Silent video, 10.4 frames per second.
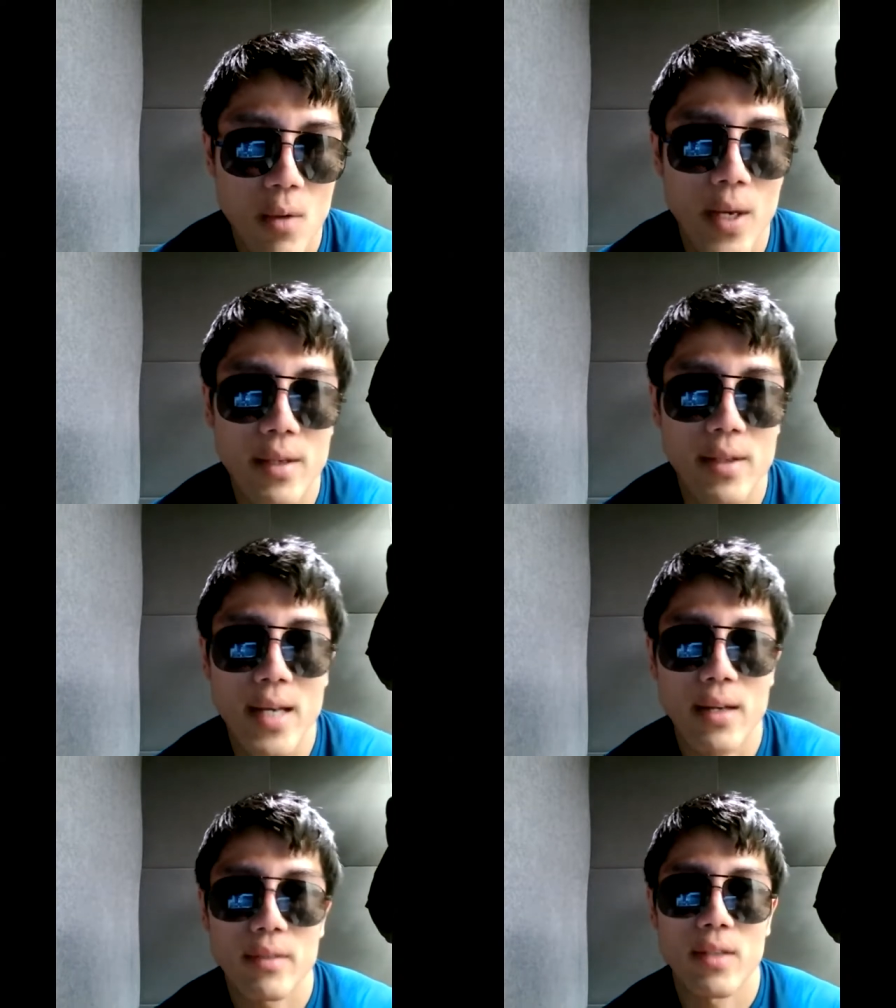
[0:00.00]
why the
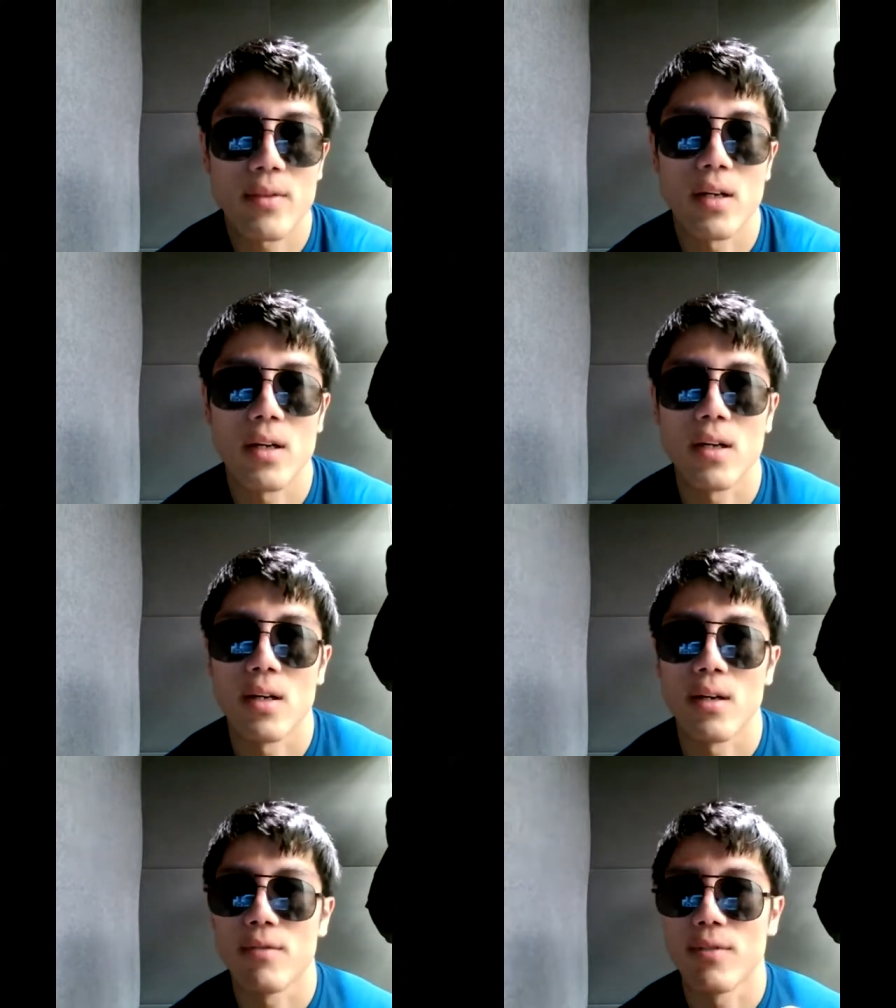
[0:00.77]
narrative
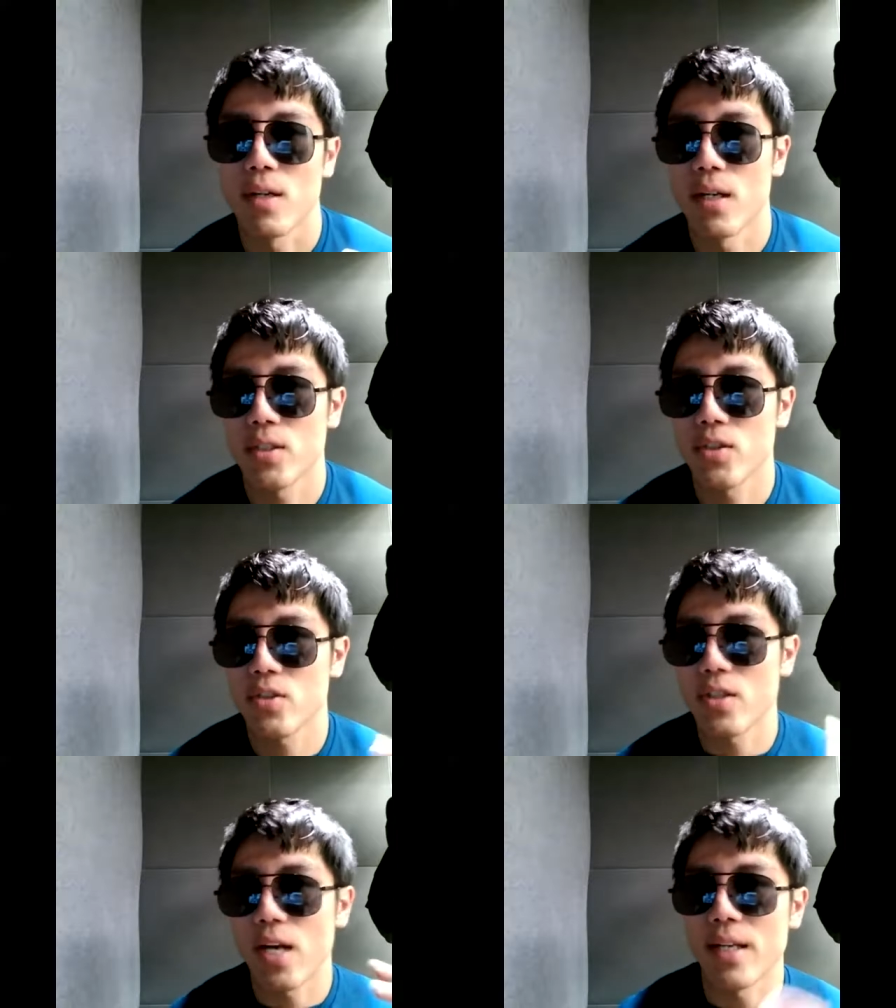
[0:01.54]
of uh,
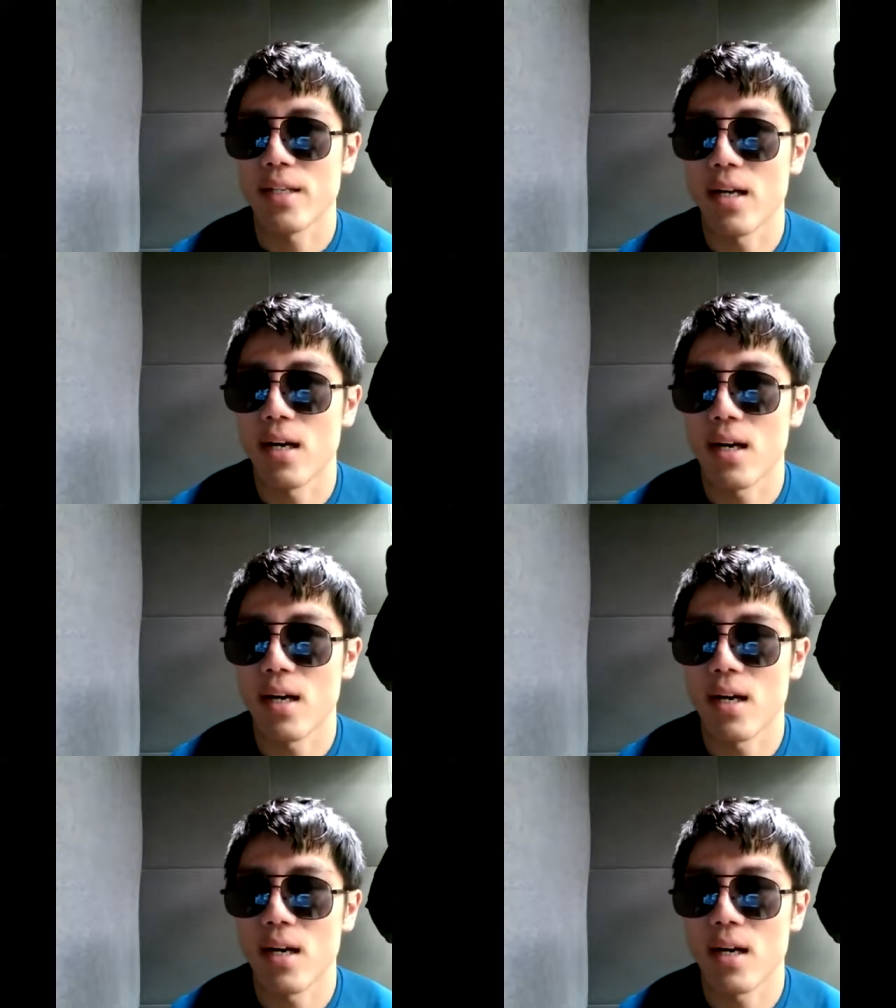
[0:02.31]

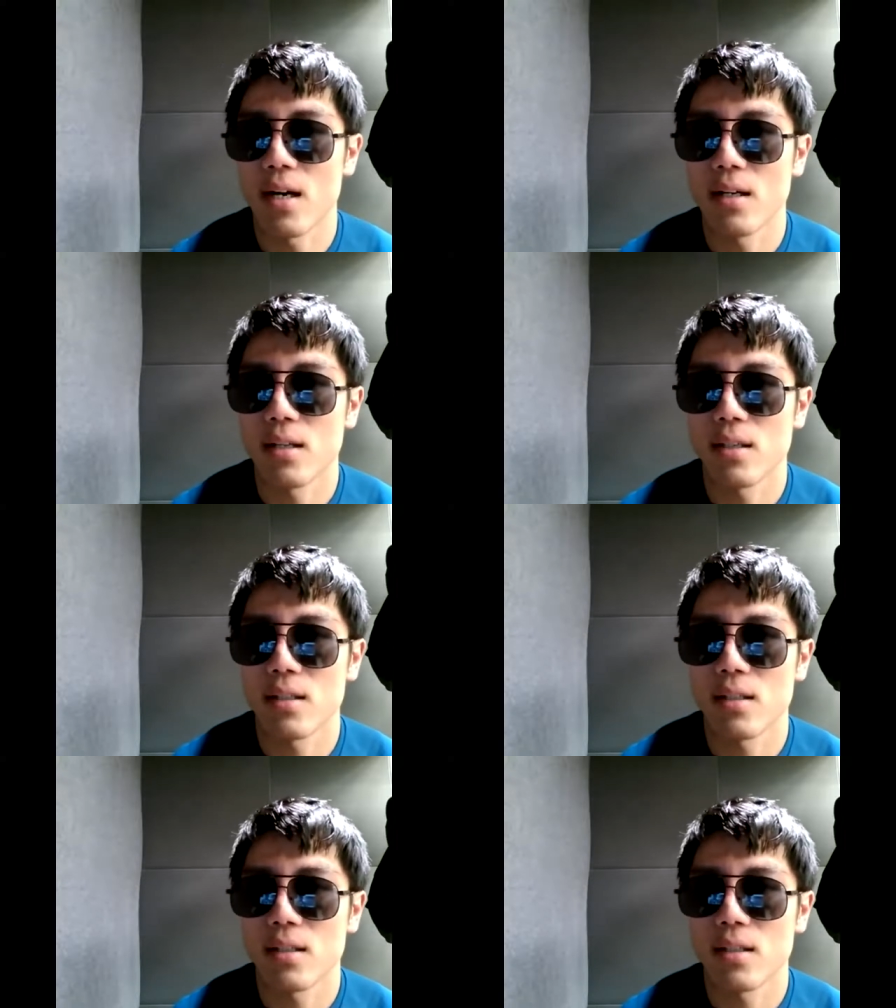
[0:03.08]
China